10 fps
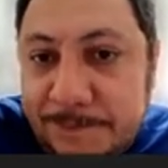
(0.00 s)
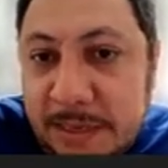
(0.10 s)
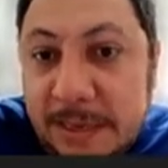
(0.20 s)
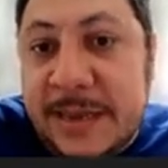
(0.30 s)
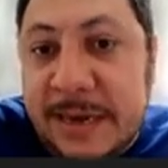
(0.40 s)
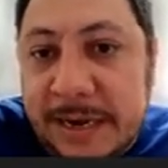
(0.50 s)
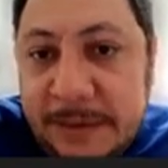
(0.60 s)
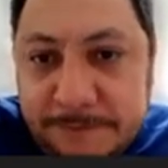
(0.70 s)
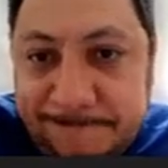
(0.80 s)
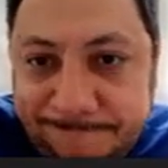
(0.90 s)
linearly,
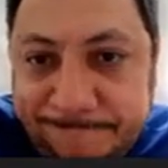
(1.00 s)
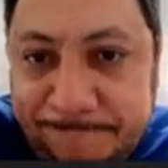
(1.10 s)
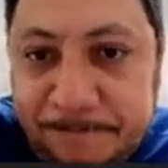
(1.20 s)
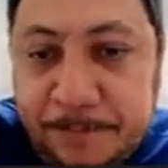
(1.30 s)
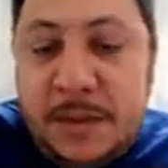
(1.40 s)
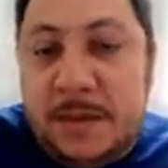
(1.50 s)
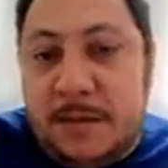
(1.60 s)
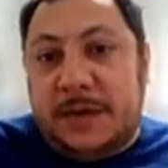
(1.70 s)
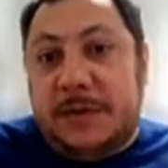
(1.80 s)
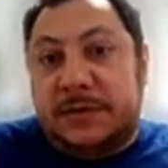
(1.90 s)

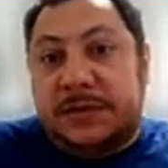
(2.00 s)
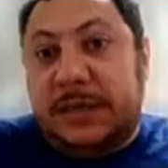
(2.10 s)
because